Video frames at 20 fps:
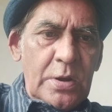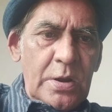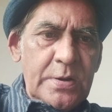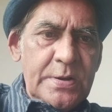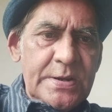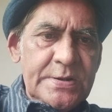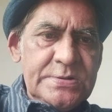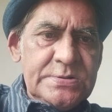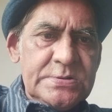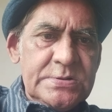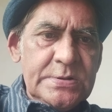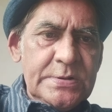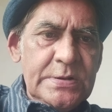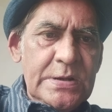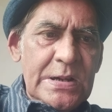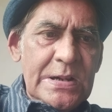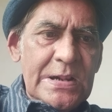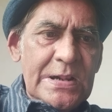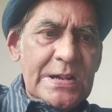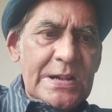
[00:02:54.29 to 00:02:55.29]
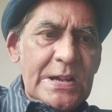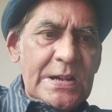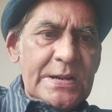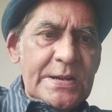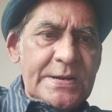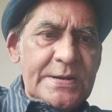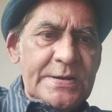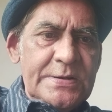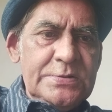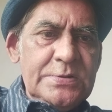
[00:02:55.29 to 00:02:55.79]
August
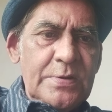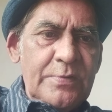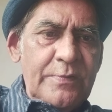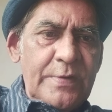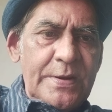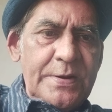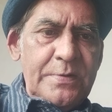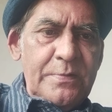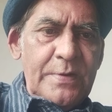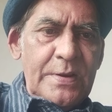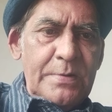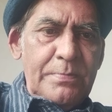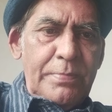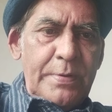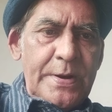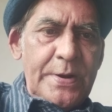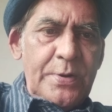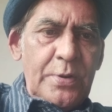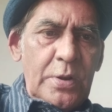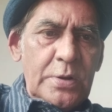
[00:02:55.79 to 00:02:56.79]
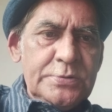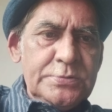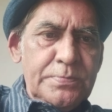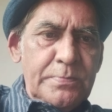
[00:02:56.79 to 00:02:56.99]
is a very well-bred horse,